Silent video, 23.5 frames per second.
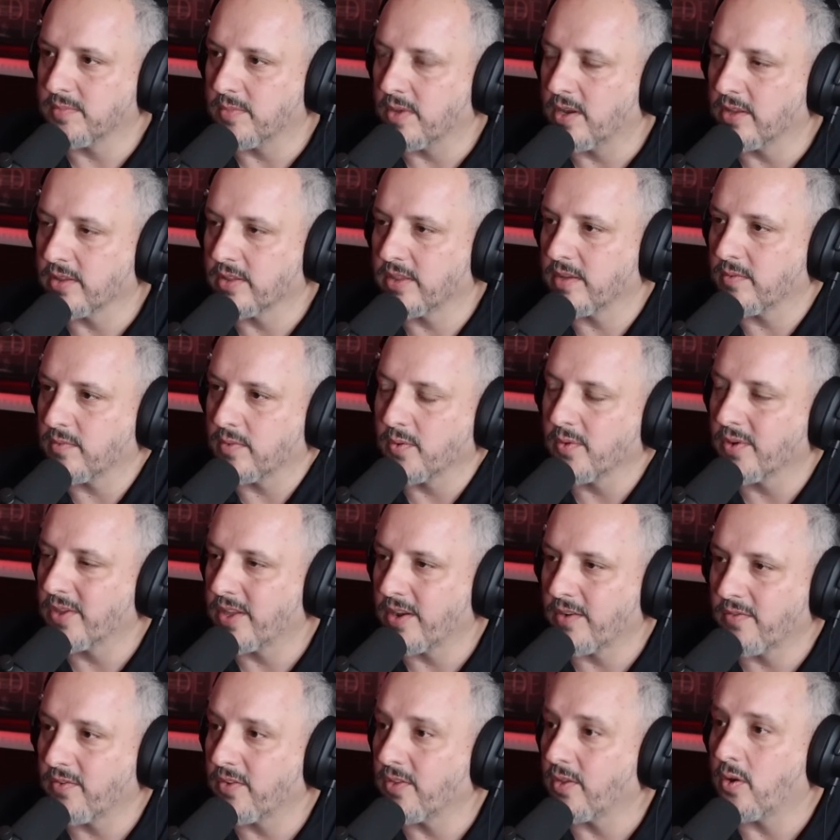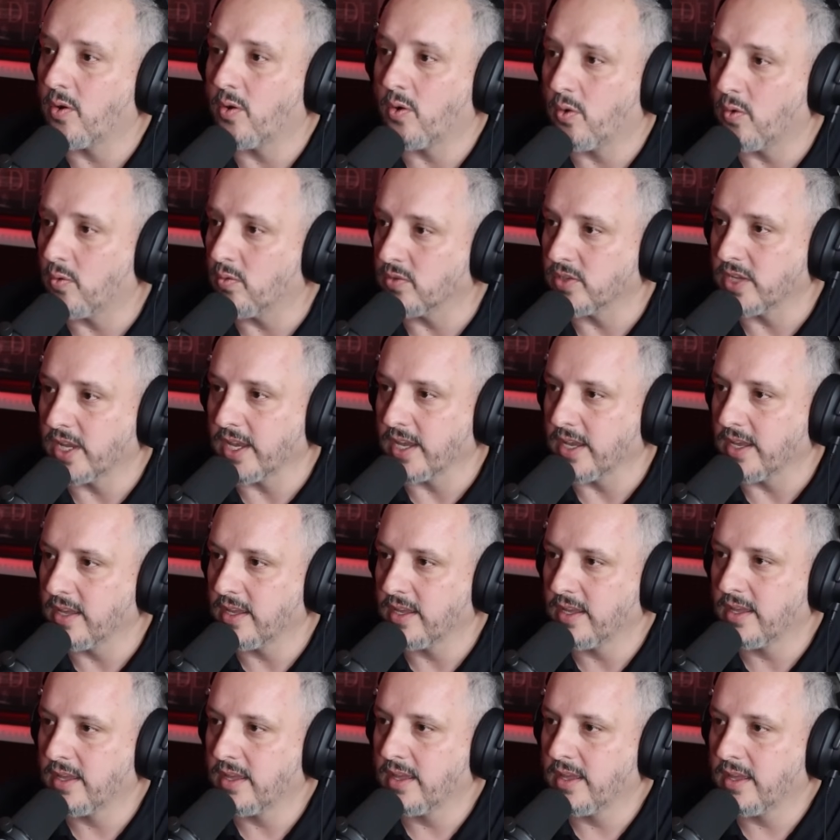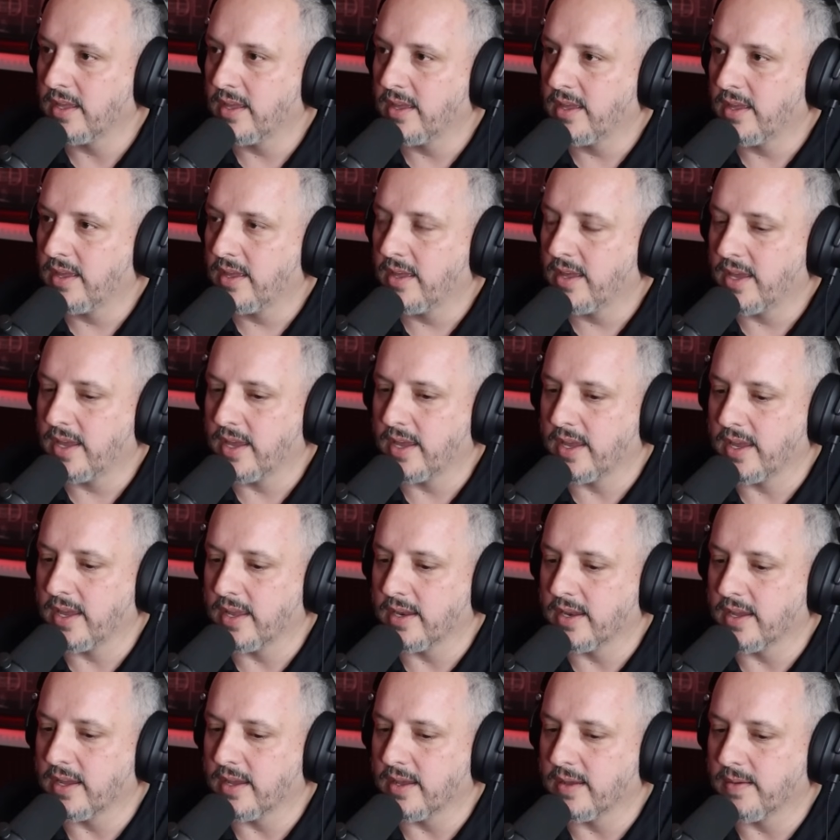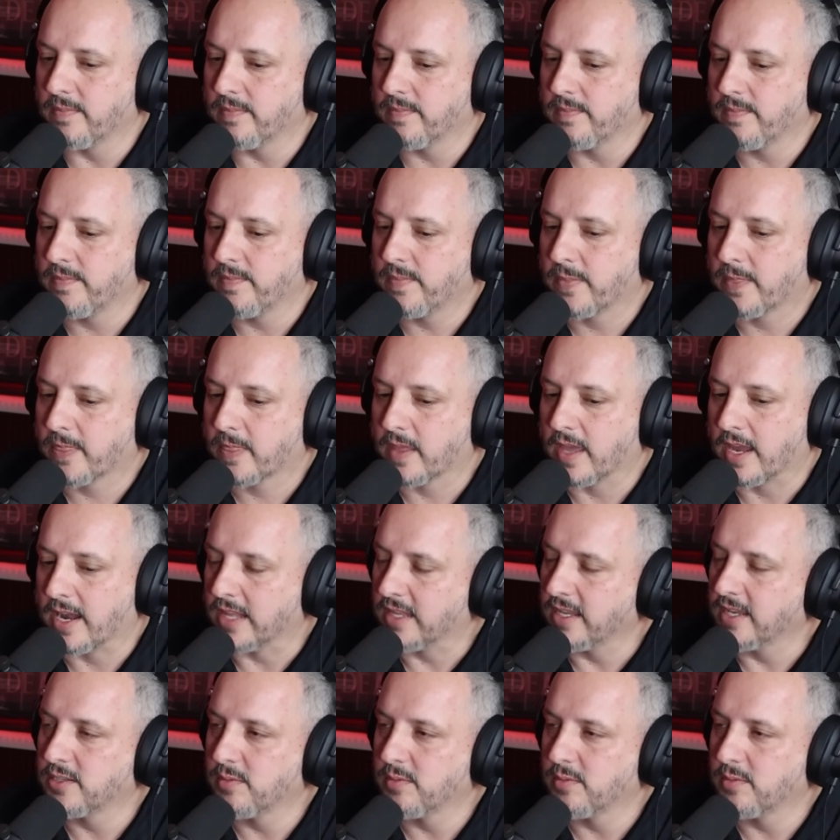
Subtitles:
month, and we were there for the whole day. And I think it's